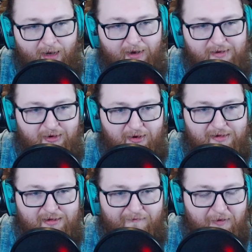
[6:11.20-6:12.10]
Stardust
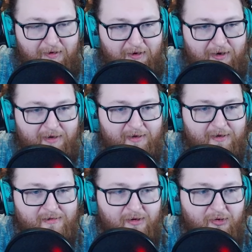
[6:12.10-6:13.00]
Cipher.
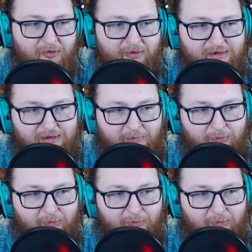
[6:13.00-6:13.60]
So this is something